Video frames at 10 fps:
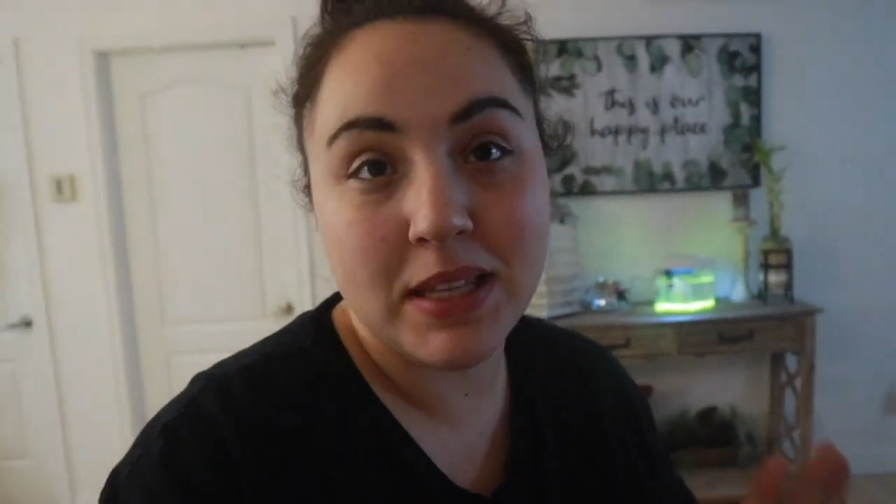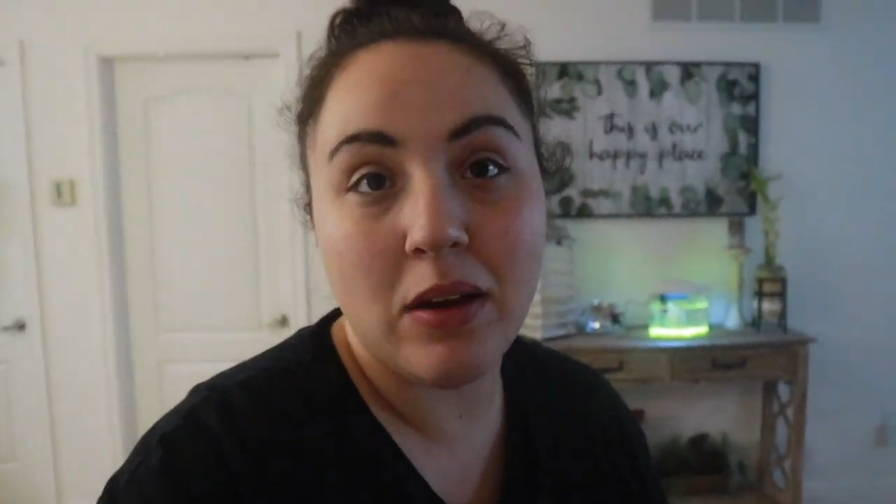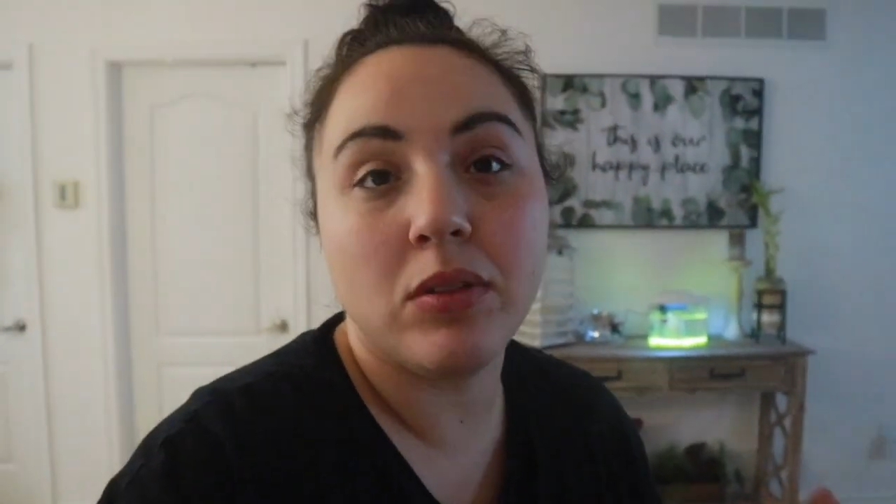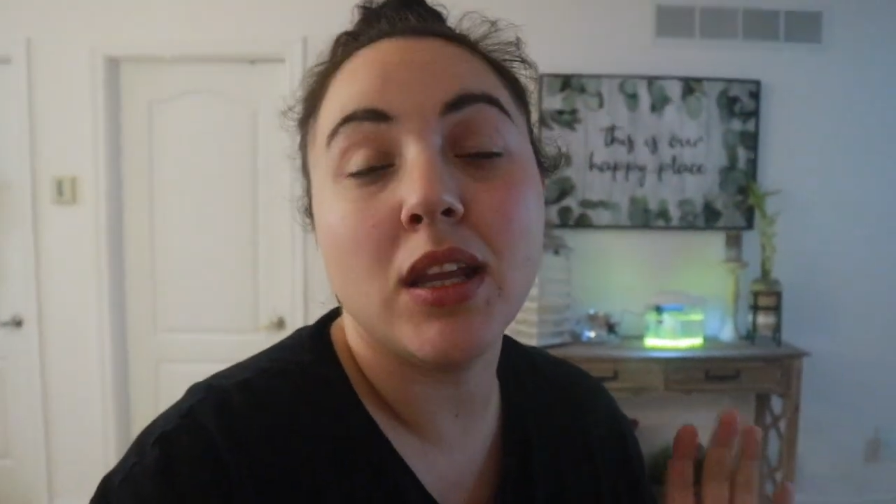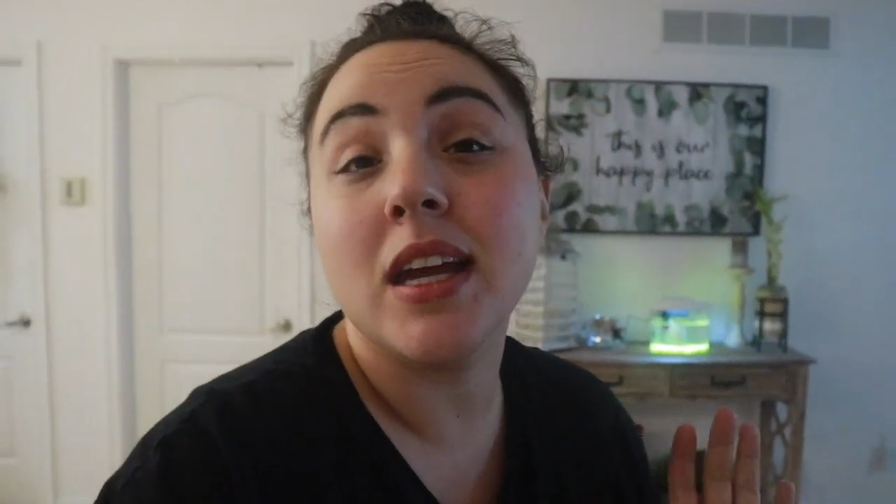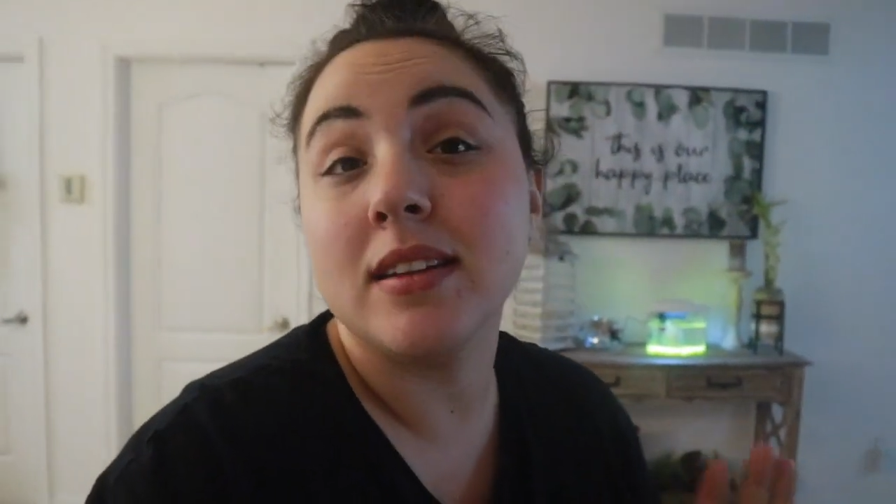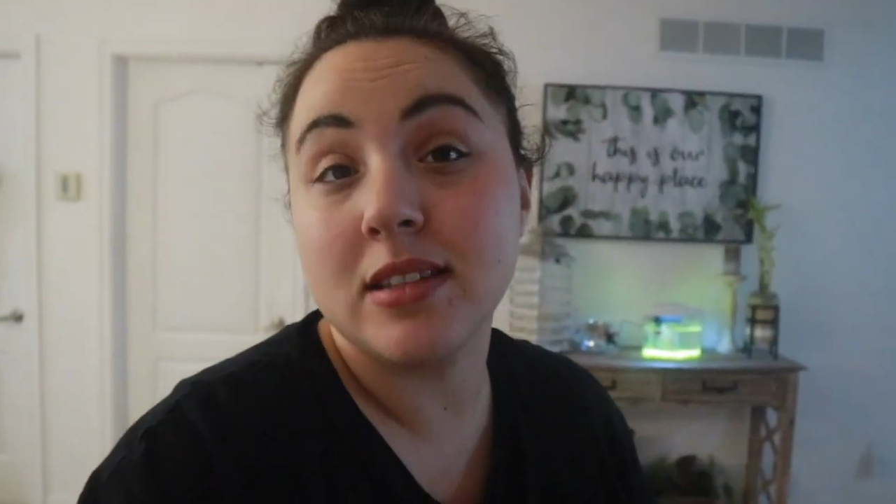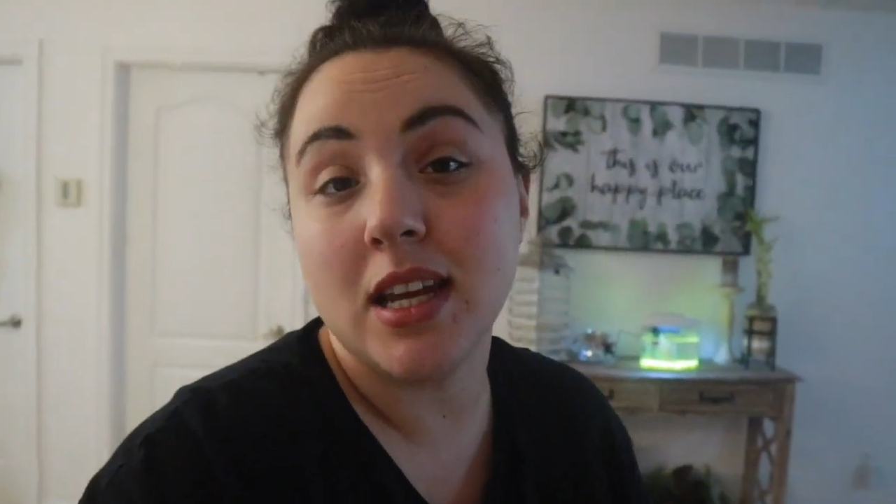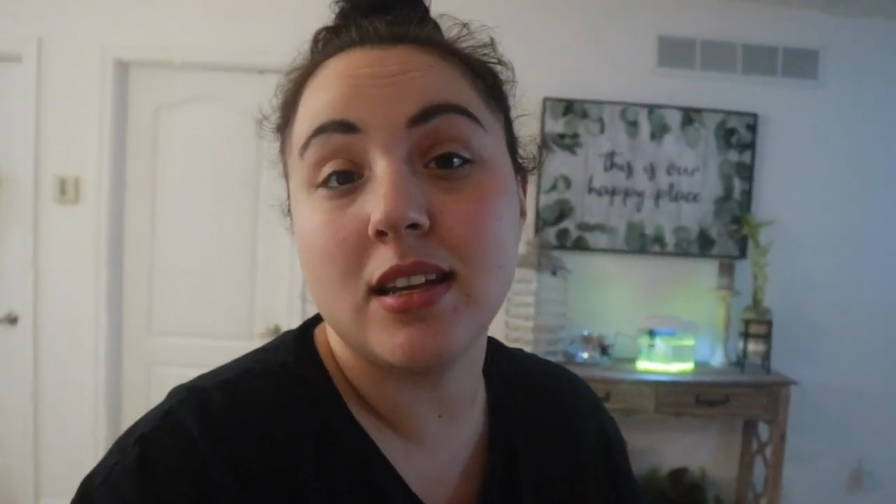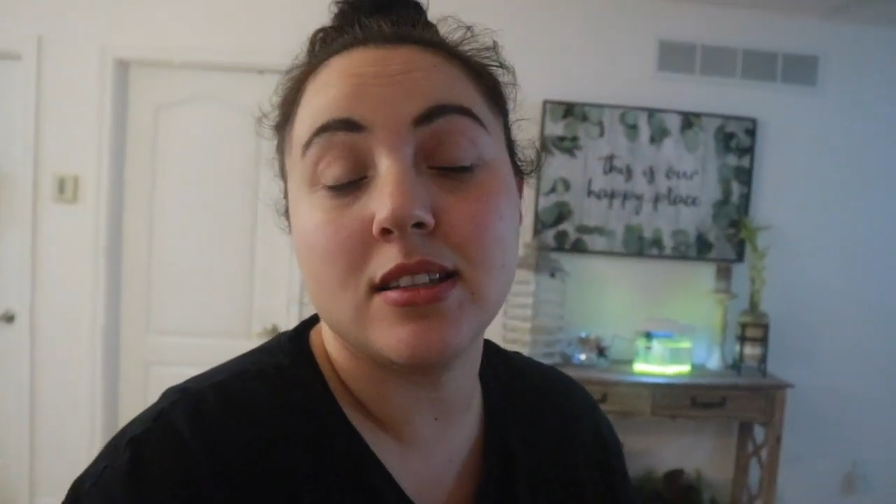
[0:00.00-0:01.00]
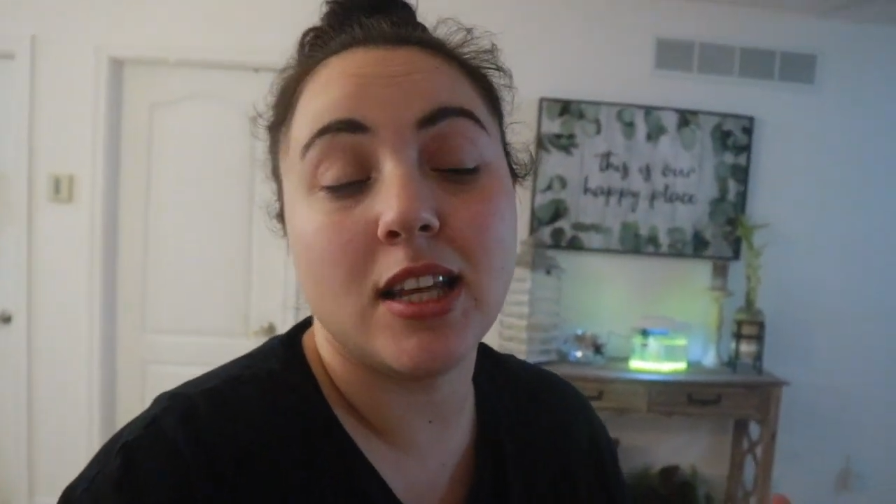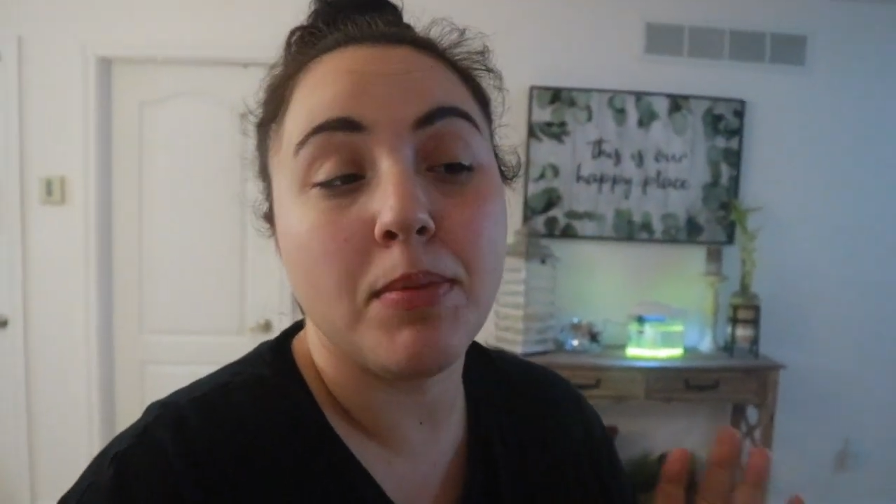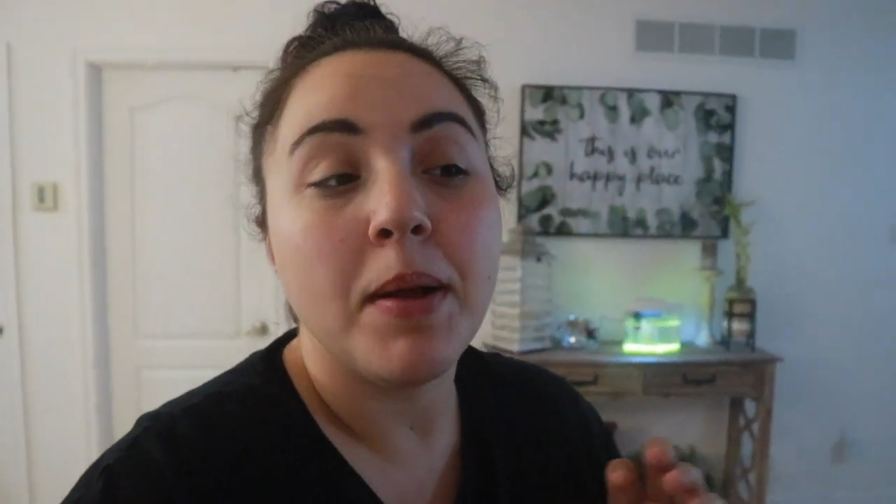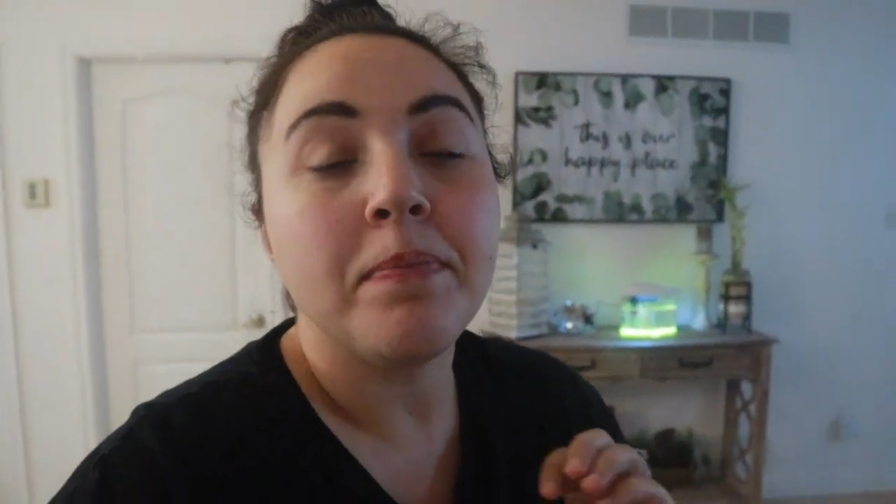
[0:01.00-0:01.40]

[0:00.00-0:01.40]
soundly and stay asleep.